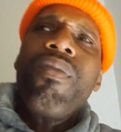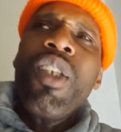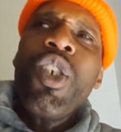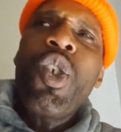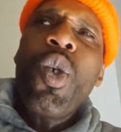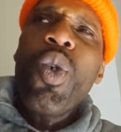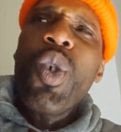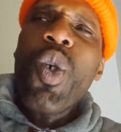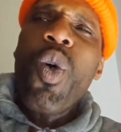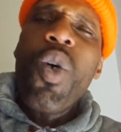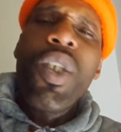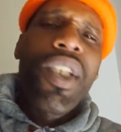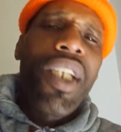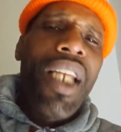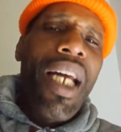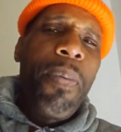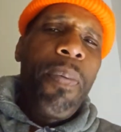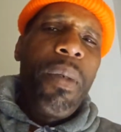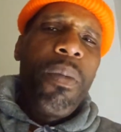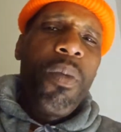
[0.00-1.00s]
So of course a
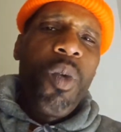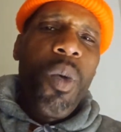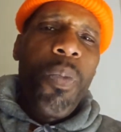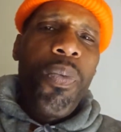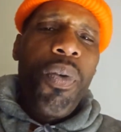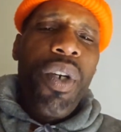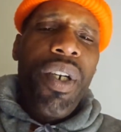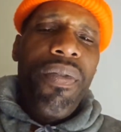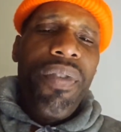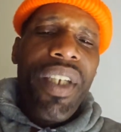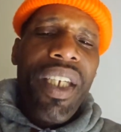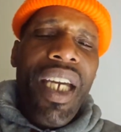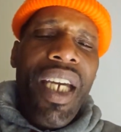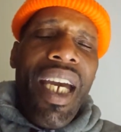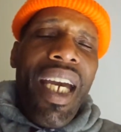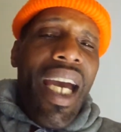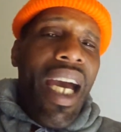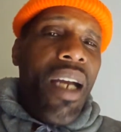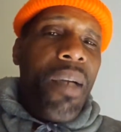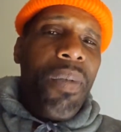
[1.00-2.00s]
lot of people were privy.
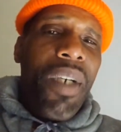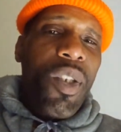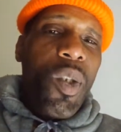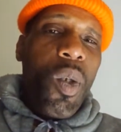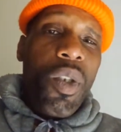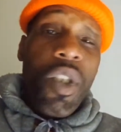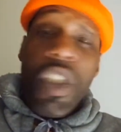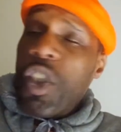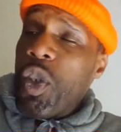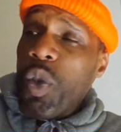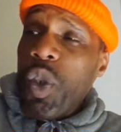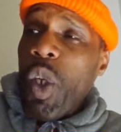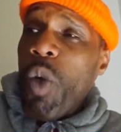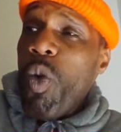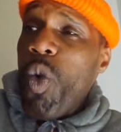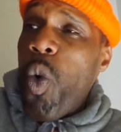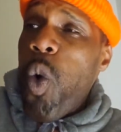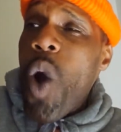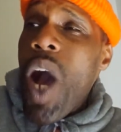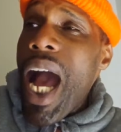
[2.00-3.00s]
Everybody thought this was
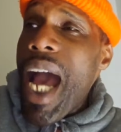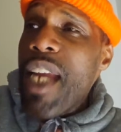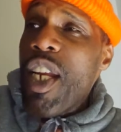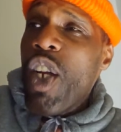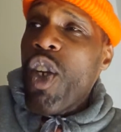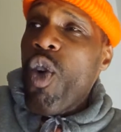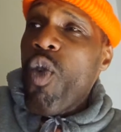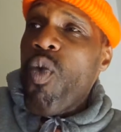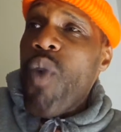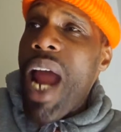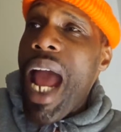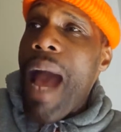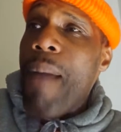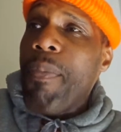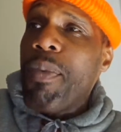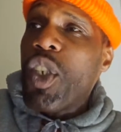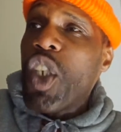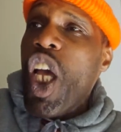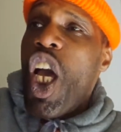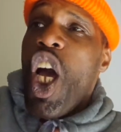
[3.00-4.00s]
so quiet under
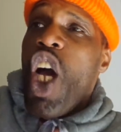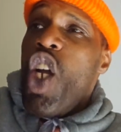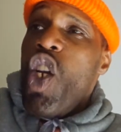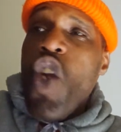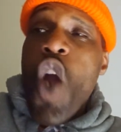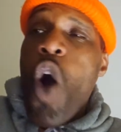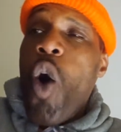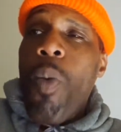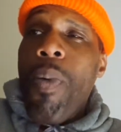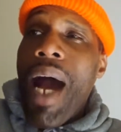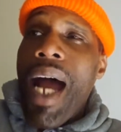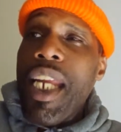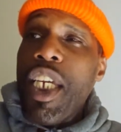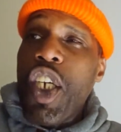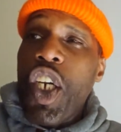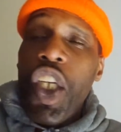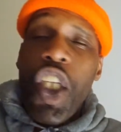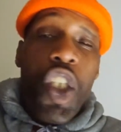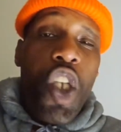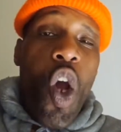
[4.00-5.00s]
wraps. Nobody
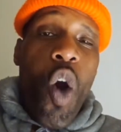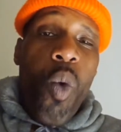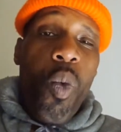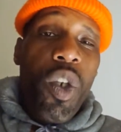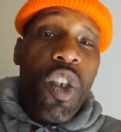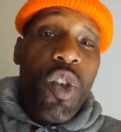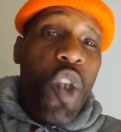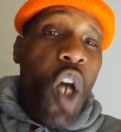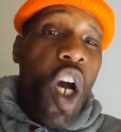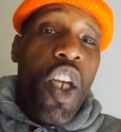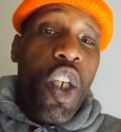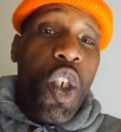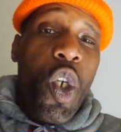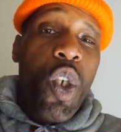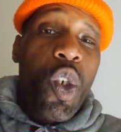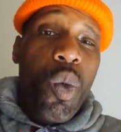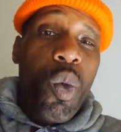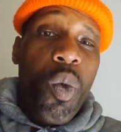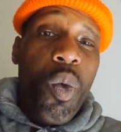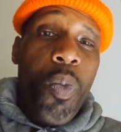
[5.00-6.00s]
could have known what
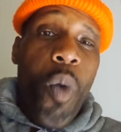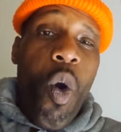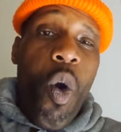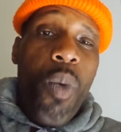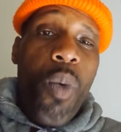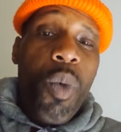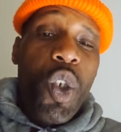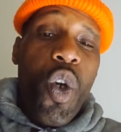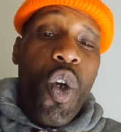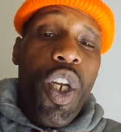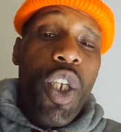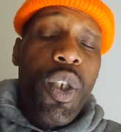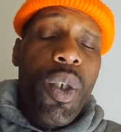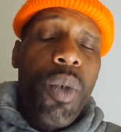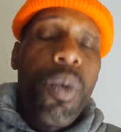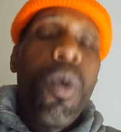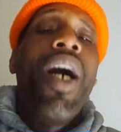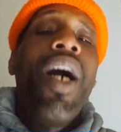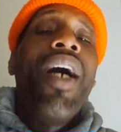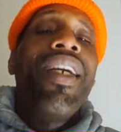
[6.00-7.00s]
Kendrick Lamar was going to
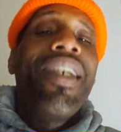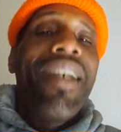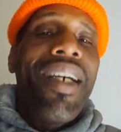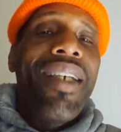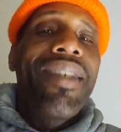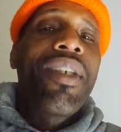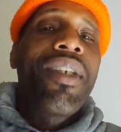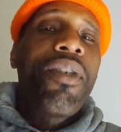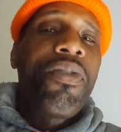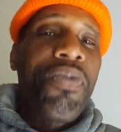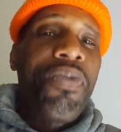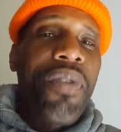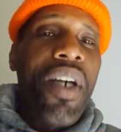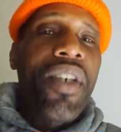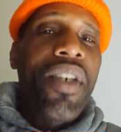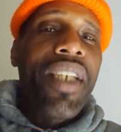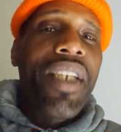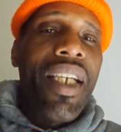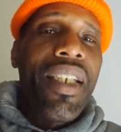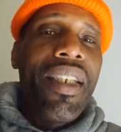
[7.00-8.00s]
do. Yes, the
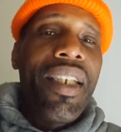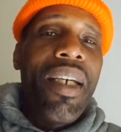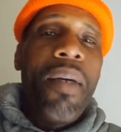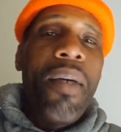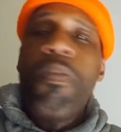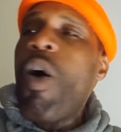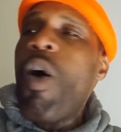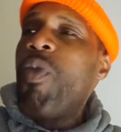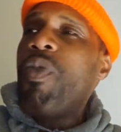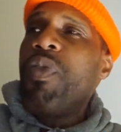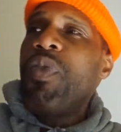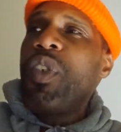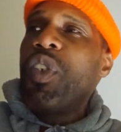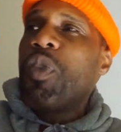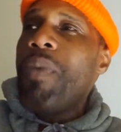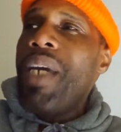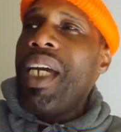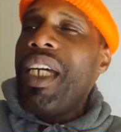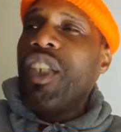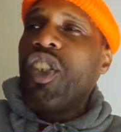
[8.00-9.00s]
fuck they did. Both of
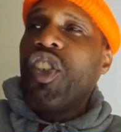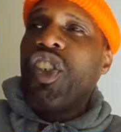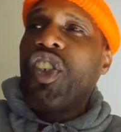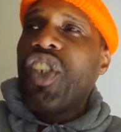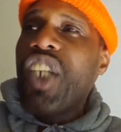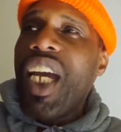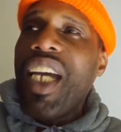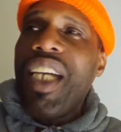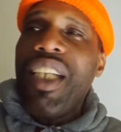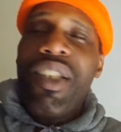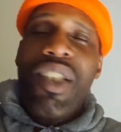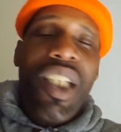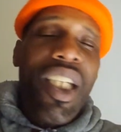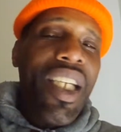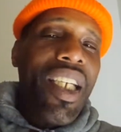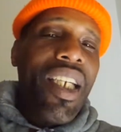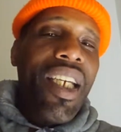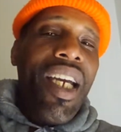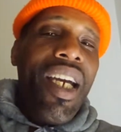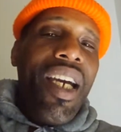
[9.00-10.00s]
his mans is
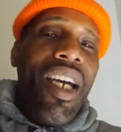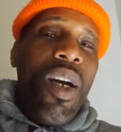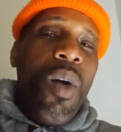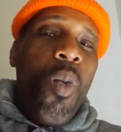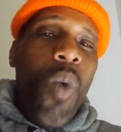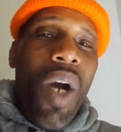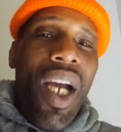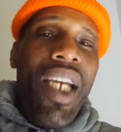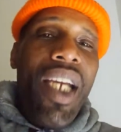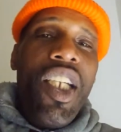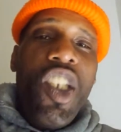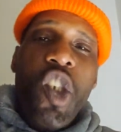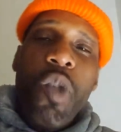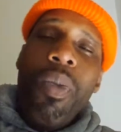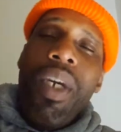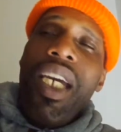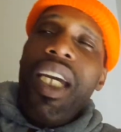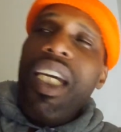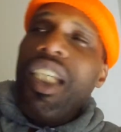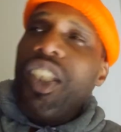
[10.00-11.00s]
Jay-Z. Wayne's
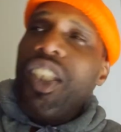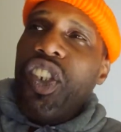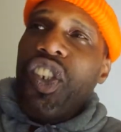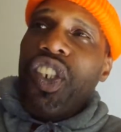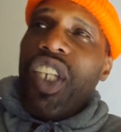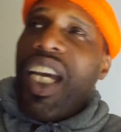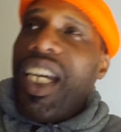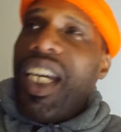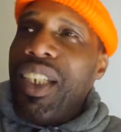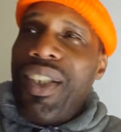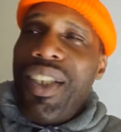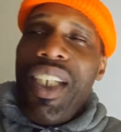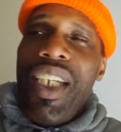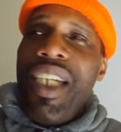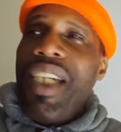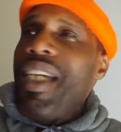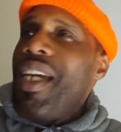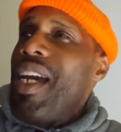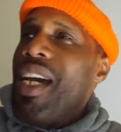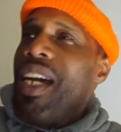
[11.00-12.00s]
mans is
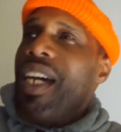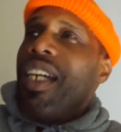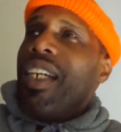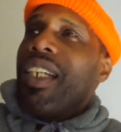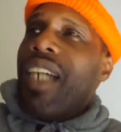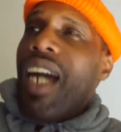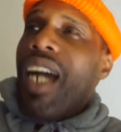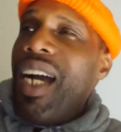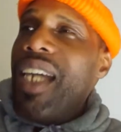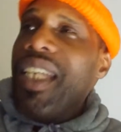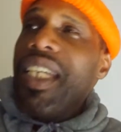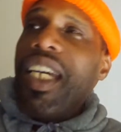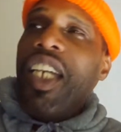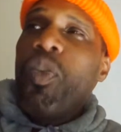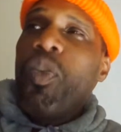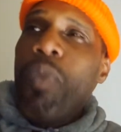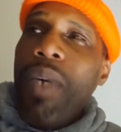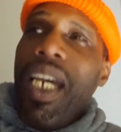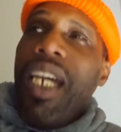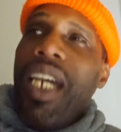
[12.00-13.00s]
Jay-Z.
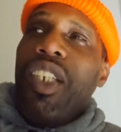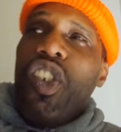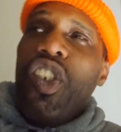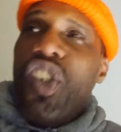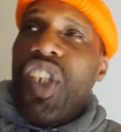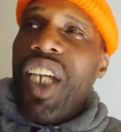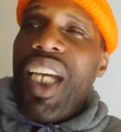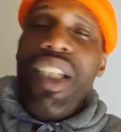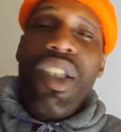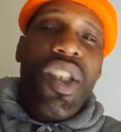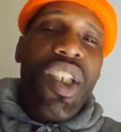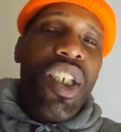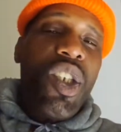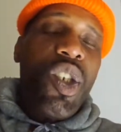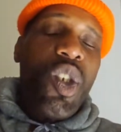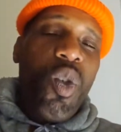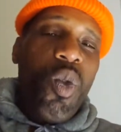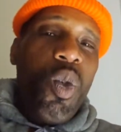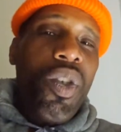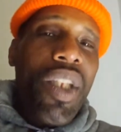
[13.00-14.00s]
Kanye's man is Jay-Z
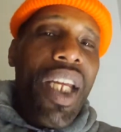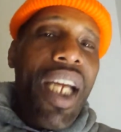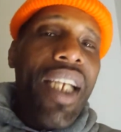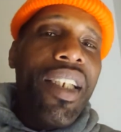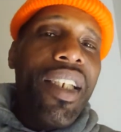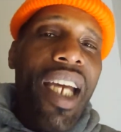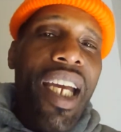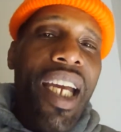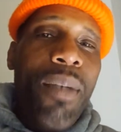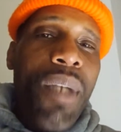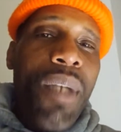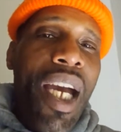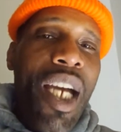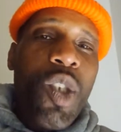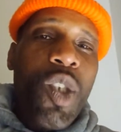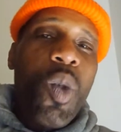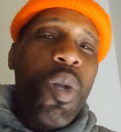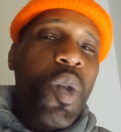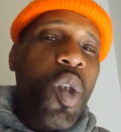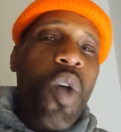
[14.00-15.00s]
too. You think Dame
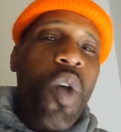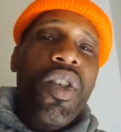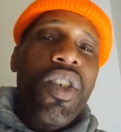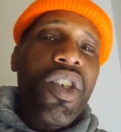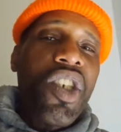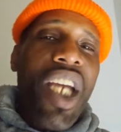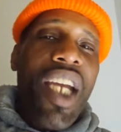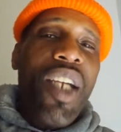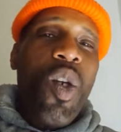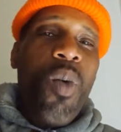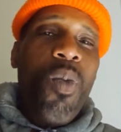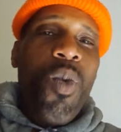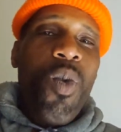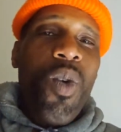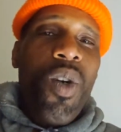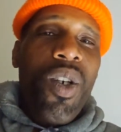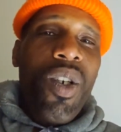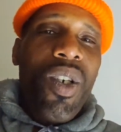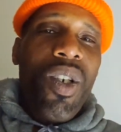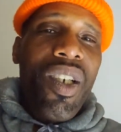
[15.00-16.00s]
Dash don't talk to Jay no
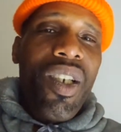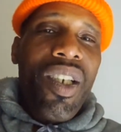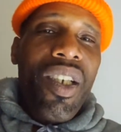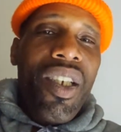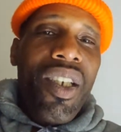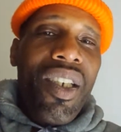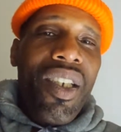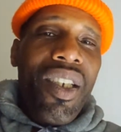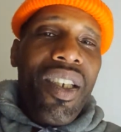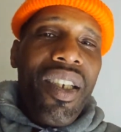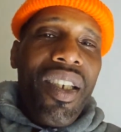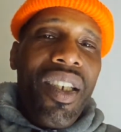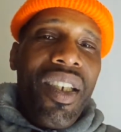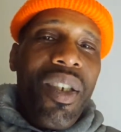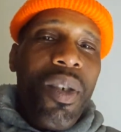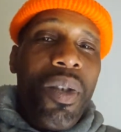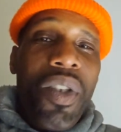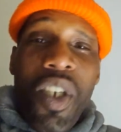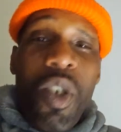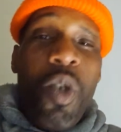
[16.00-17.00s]
more?
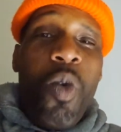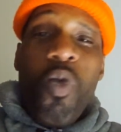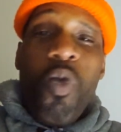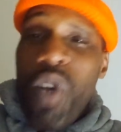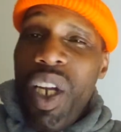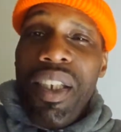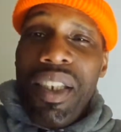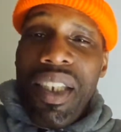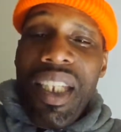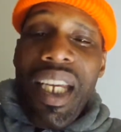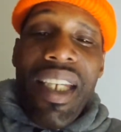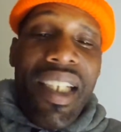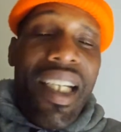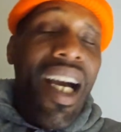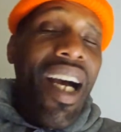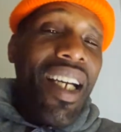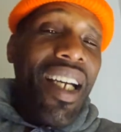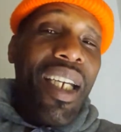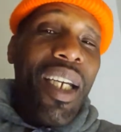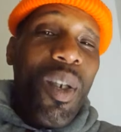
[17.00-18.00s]
You really think
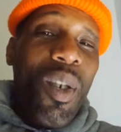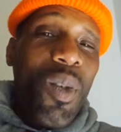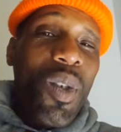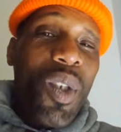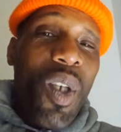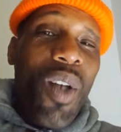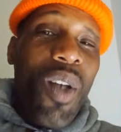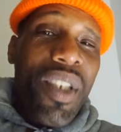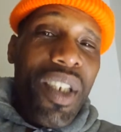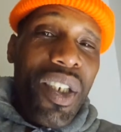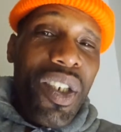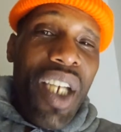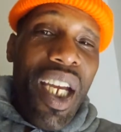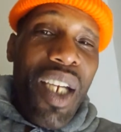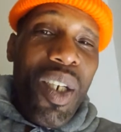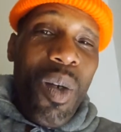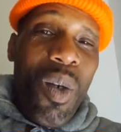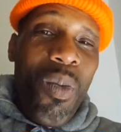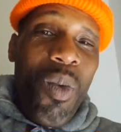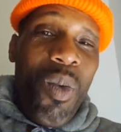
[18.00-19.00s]
Kanye don't talk to Jay no
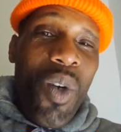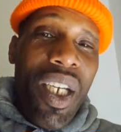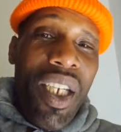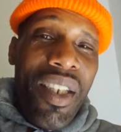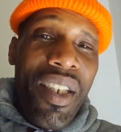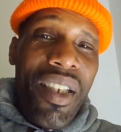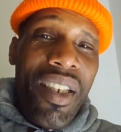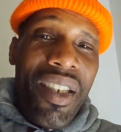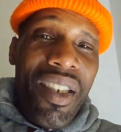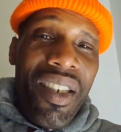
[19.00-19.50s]
more either?